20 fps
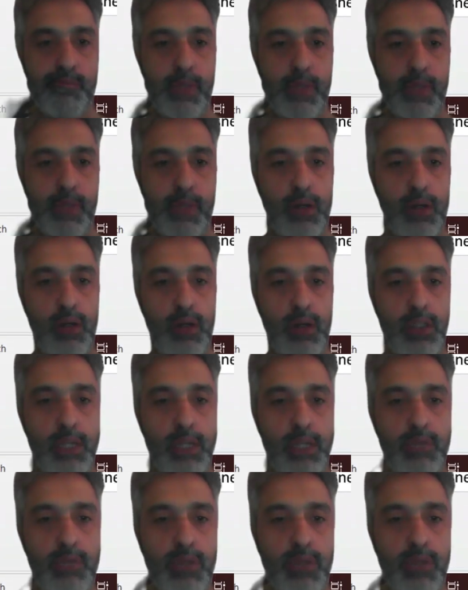Record
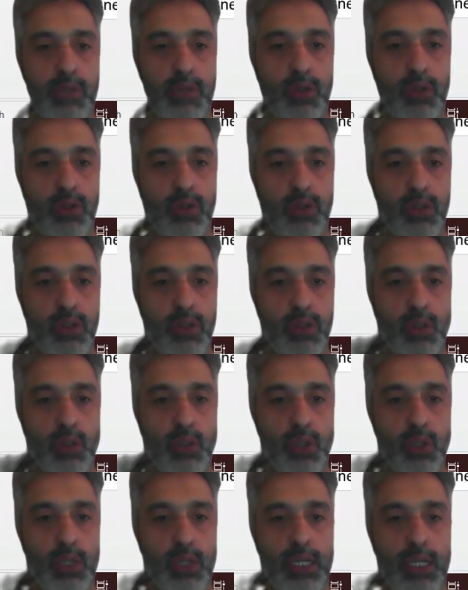type 0,
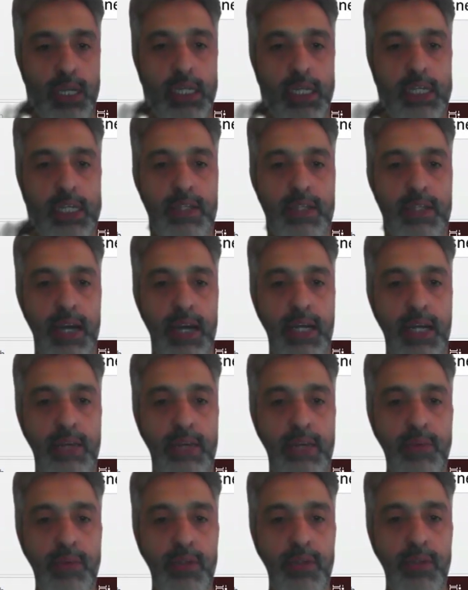controlling area is
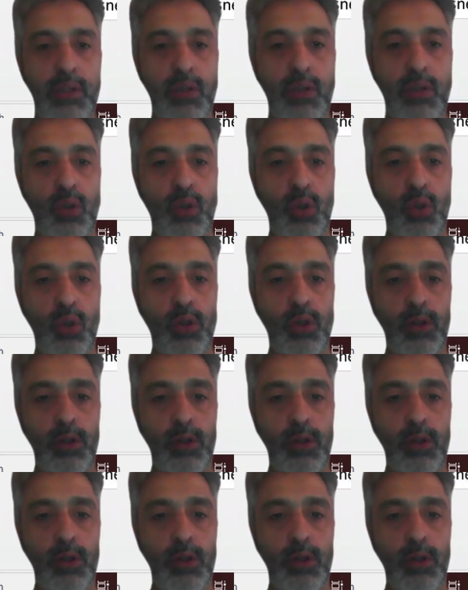IMCO.